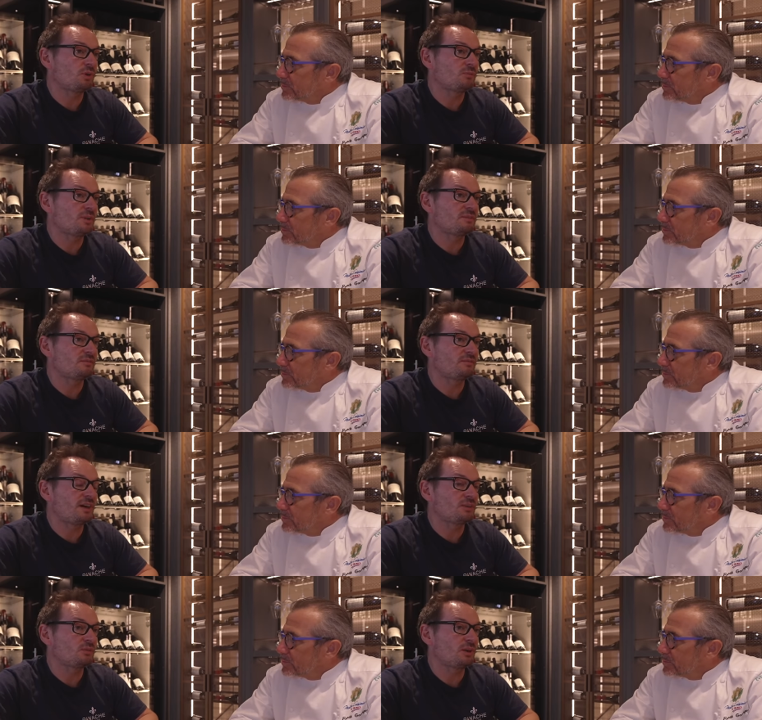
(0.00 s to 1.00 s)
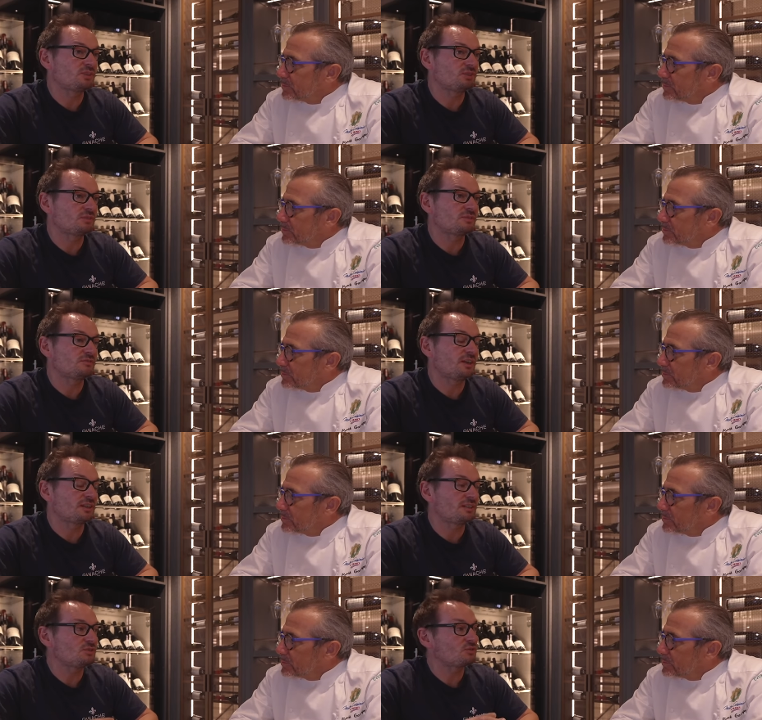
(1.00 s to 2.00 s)
Speaker 1: one of my final questions,
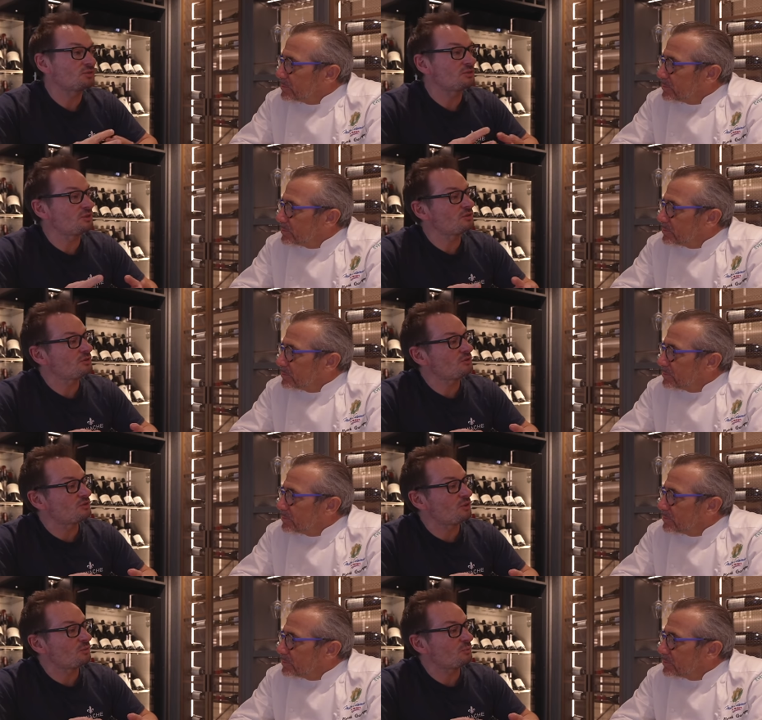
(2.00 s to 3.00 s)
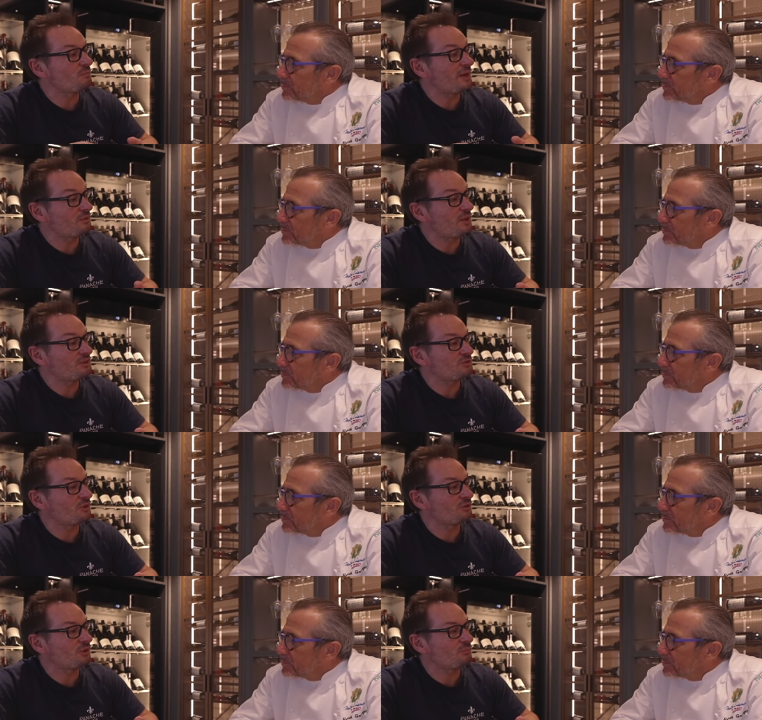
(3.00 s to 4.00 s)
Frank, is just th there's no main
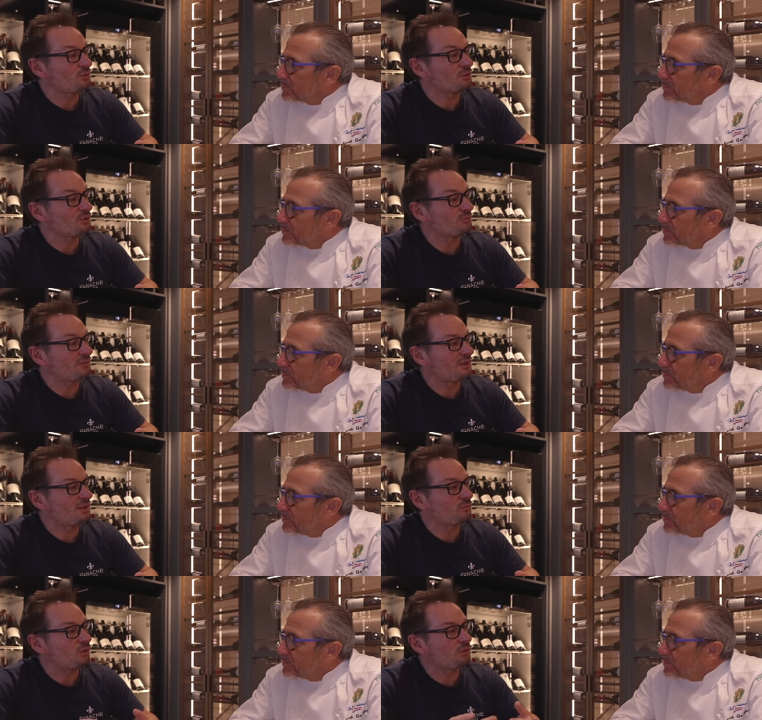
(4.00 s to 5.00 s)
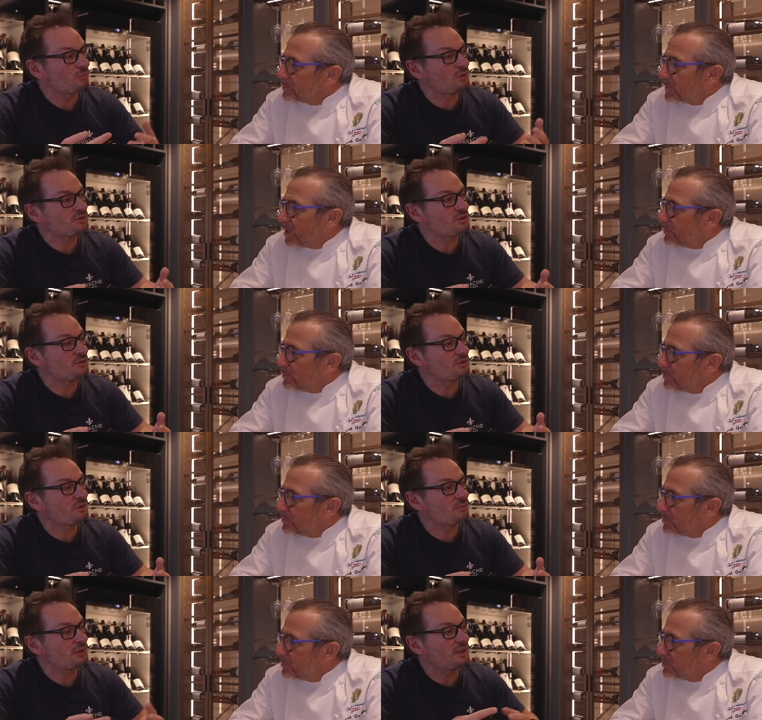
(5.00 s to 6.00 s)
restaurant on board. Um, what
Speaker 2: What's no. the
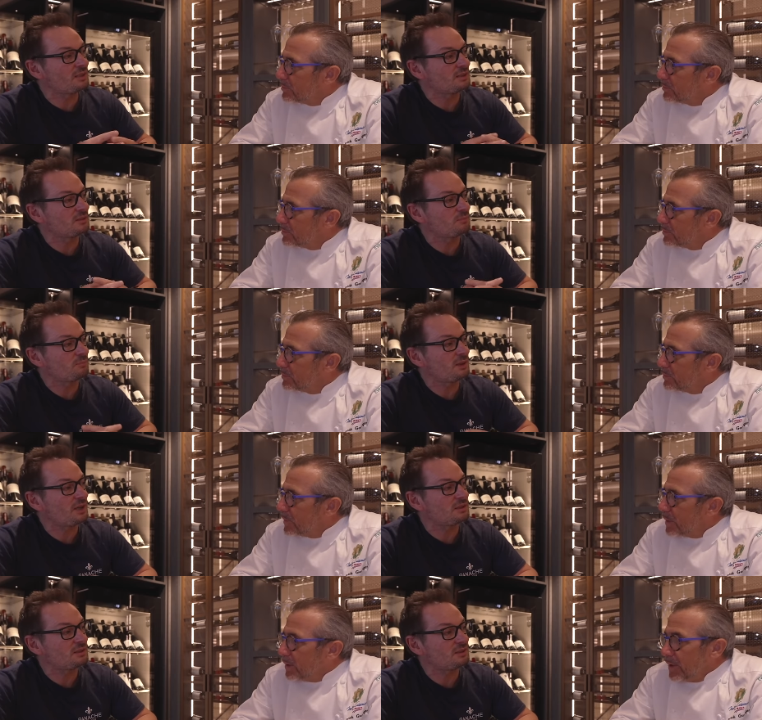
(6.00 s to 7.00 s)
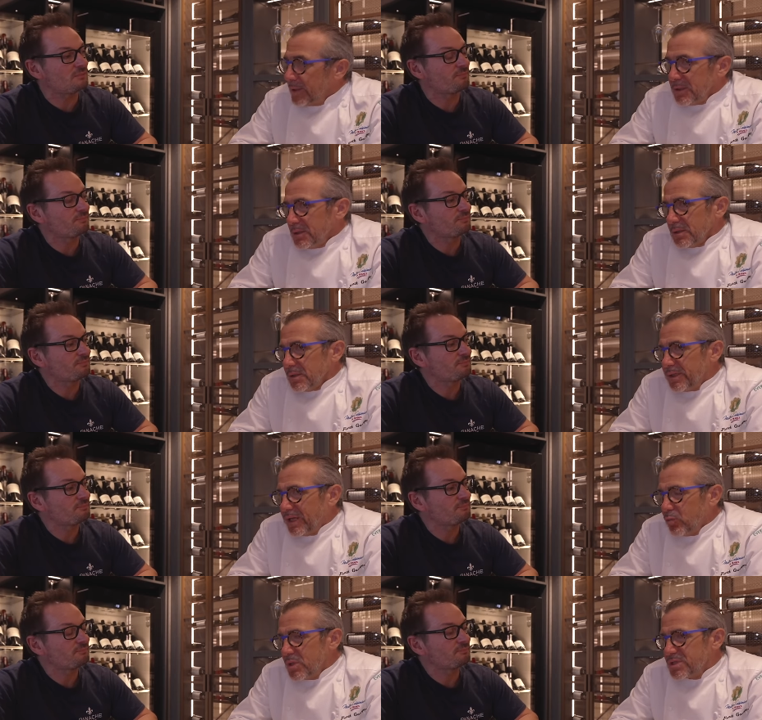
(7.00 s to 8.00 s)
thought behind, behind this?
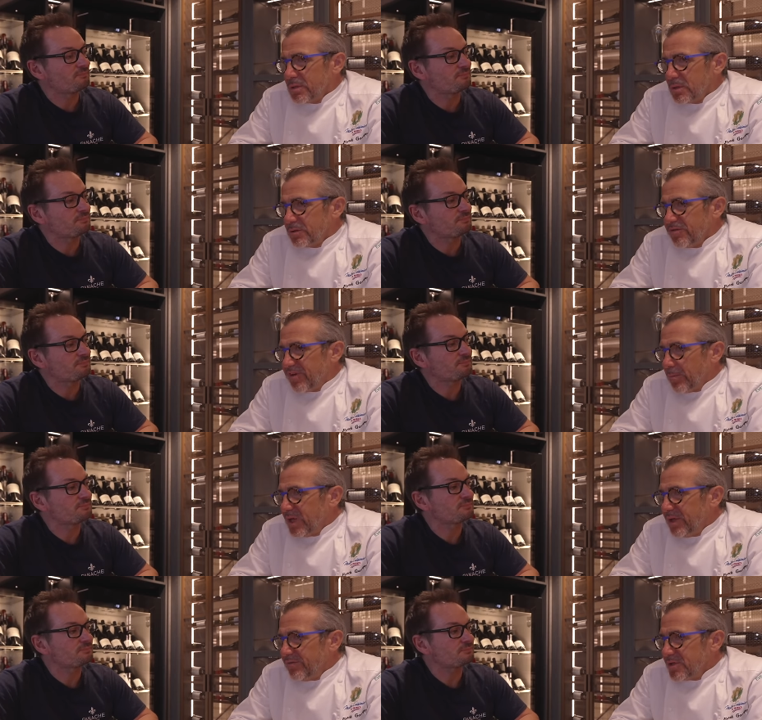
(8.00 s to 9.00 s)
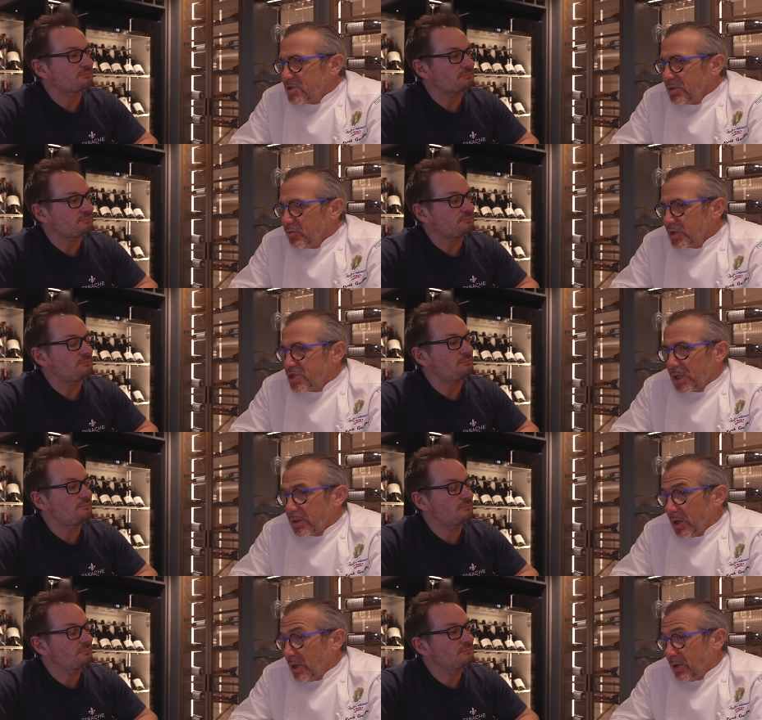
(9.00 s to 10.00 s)
That was the, the family vision, which I
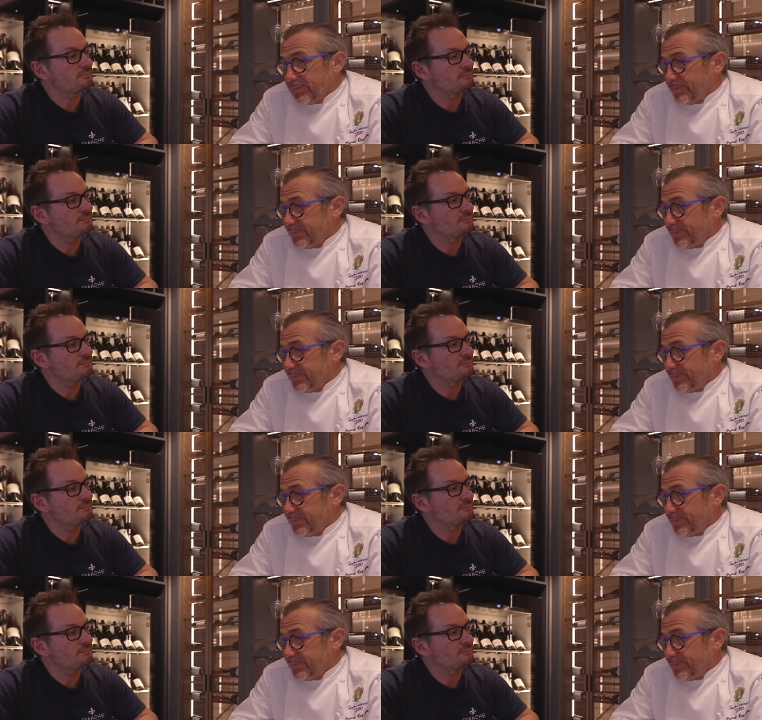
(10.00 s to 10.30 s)
uh,